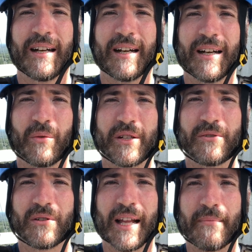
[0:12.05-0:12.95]
Uh, we
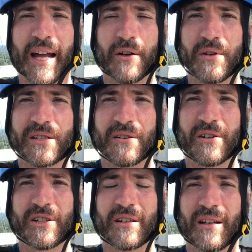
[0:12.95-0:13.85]
do climatic
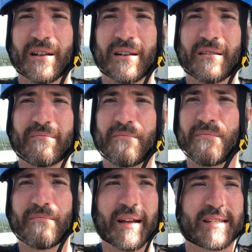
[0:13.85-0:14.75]
research, uh,
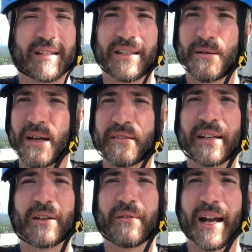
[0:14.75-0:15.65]
basically about
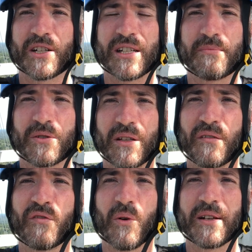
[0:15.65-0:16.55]
the interactions between the
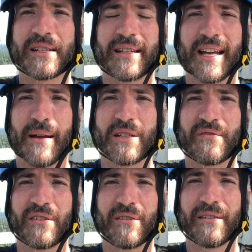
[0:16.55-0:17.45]
forest and the
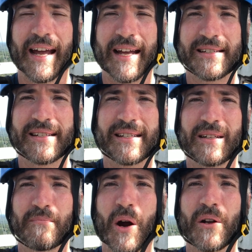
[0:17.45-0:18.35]
atmosphere. Gases
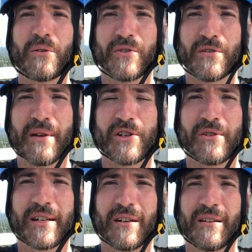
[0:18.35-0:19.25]
and particles are
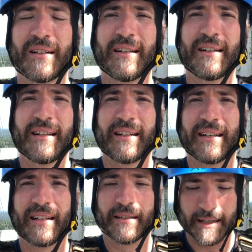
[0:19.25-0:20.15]
measured here
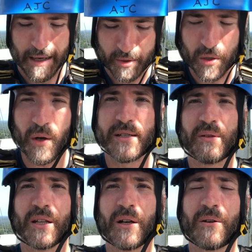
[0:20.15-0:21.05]
in the laboratories
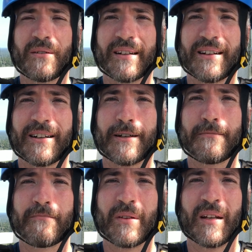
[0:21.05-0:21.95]
below.
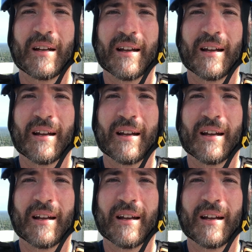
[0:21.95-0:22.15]
Um,